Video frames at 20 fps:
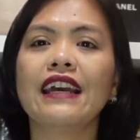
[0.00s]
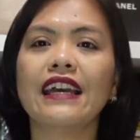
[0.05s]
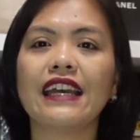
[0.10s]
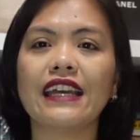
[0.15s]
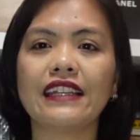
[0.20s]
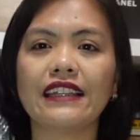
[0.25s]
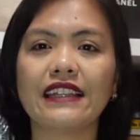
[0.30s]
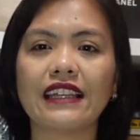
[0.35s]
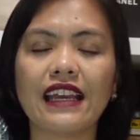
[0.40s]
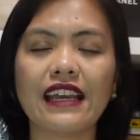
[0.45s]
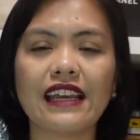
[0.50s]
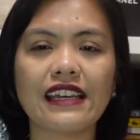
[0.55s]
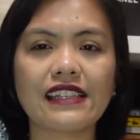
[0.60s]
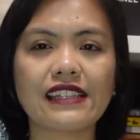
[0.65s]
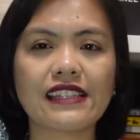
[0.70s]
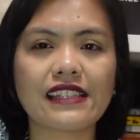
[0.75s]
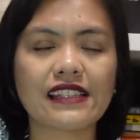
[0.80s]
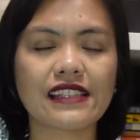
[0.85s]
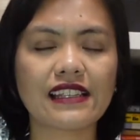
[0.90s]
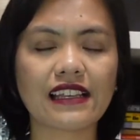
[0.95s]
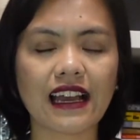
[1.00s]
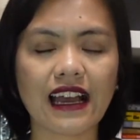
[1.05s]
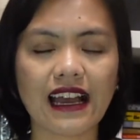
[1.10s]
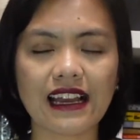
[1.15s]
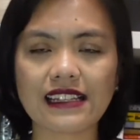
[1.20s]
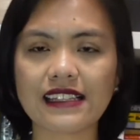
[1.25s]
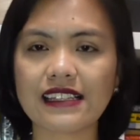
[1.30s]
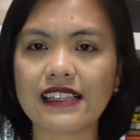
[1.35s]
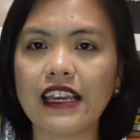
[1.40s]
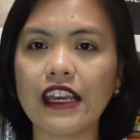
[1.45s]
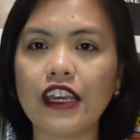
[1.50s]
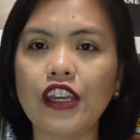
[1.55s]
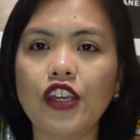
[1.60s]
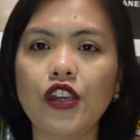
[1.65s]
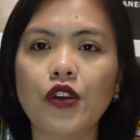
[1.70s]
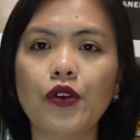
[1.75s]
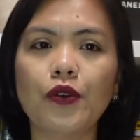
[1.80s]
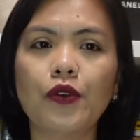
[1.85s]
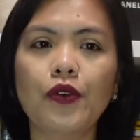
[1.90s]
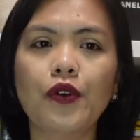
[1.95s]
it is asking
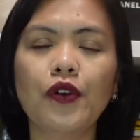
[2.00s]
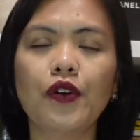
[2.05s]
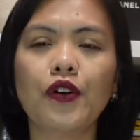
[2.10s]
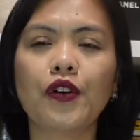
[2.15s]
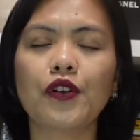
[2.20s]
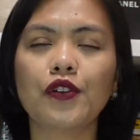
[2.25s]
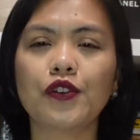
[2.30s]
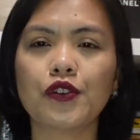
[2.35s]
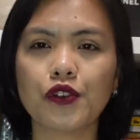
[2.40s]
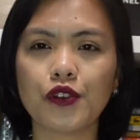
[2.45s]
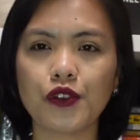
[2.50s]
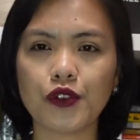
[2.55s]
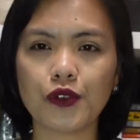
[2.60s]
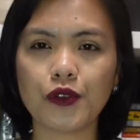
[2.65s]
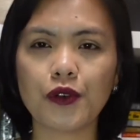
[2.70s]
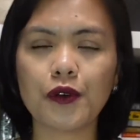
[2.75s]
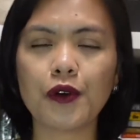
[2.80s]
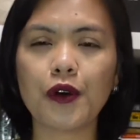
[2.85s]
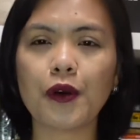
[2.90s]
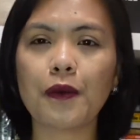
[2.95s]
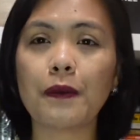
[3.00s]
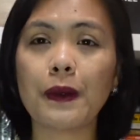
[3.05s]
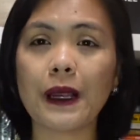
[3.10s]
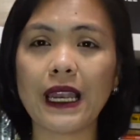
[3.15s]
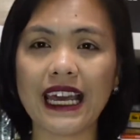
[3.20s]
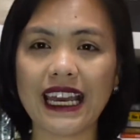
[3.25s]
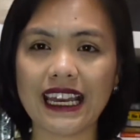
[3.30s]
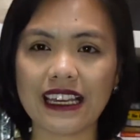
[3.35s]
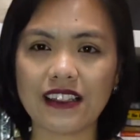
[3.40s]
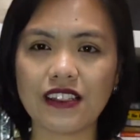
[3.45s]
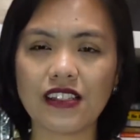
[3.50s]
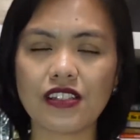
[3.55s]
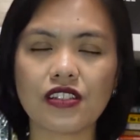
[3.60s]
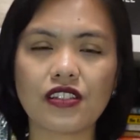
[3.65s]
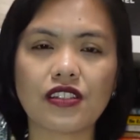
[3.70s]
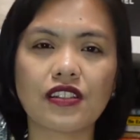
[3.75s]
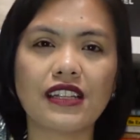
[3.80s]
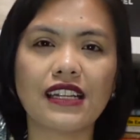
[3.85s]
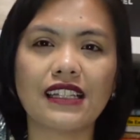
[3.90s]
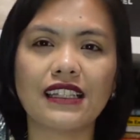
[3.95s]
you to
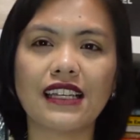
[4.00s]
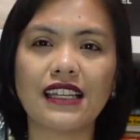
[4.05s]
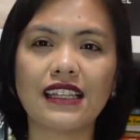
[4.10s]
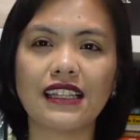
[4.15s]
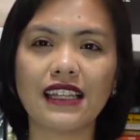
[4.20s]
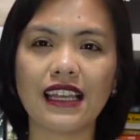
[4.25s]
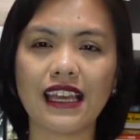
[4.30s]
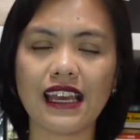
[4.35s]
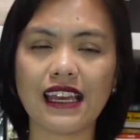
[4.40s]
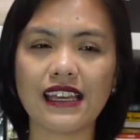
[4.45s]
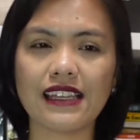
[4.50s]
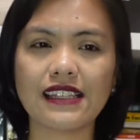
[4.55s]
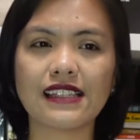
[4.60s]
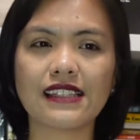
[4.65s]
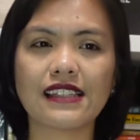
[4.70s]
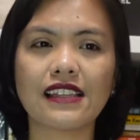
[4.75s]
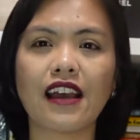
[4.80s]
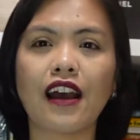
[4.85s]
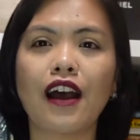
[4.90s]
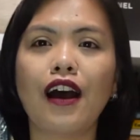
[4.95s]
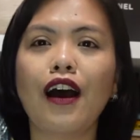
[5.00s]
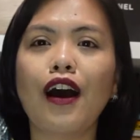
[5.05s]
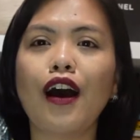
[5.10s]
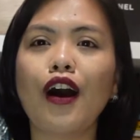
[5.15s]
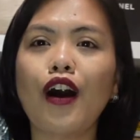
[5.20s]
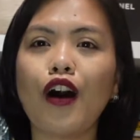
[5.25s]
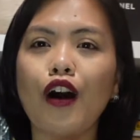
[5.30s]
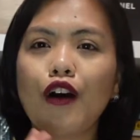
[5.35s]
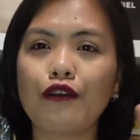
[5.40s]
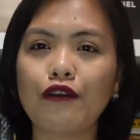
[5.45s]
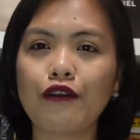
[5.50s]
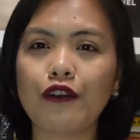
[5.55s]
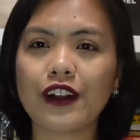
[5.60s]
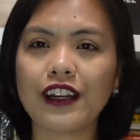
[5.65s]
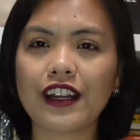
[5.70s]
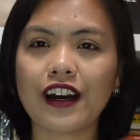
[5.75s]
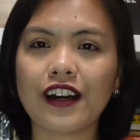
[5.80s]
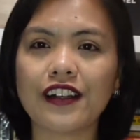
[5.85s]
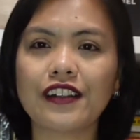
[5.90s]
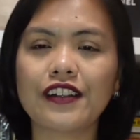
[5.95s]
pledge that it is of
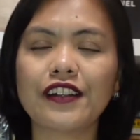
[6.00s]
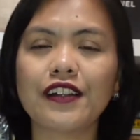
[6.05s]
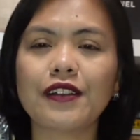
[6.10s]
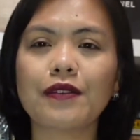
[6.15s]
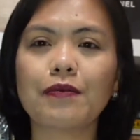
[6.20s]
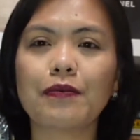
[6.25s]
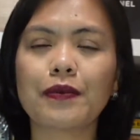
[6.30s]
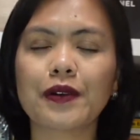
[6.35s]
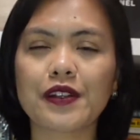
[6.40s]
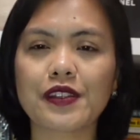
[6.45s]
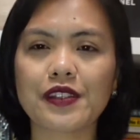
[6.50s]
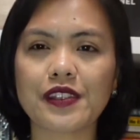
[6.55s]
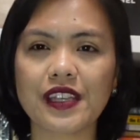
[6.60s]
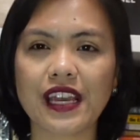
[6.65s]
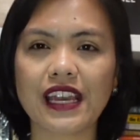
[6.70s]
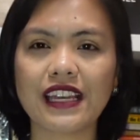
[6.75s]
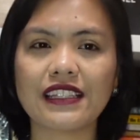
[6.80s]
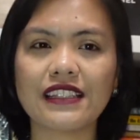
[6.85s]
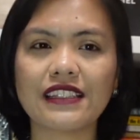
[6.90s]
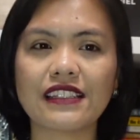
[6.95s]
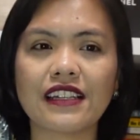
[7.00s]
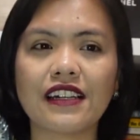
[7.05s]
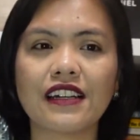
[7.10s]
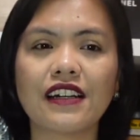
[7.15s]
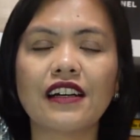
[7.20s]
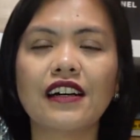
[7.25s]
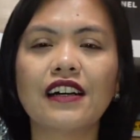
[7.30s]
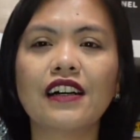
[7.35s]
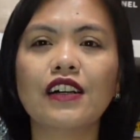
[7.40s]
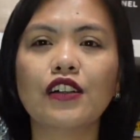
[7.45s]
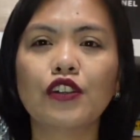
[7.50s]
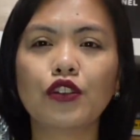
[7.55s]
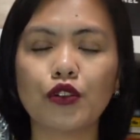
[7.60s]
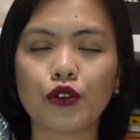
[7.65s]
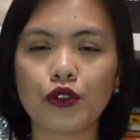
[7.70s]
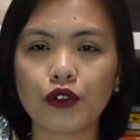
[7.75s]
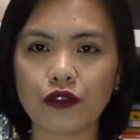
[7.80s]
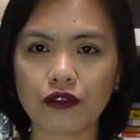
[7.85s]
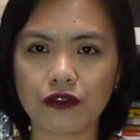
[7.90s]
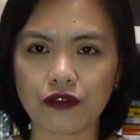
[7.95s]
100%
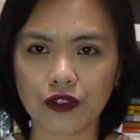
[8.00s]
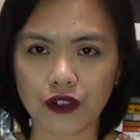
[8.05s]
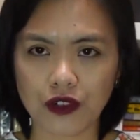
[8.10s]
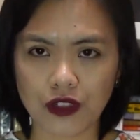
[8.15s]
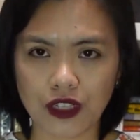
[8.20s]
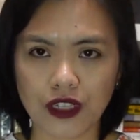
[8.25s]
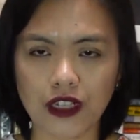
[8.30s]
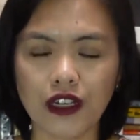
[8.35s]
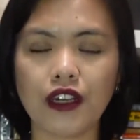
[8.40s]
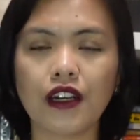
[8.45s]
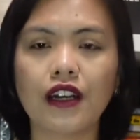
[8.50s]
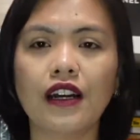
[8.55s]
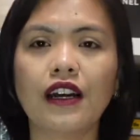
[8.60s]
truthful.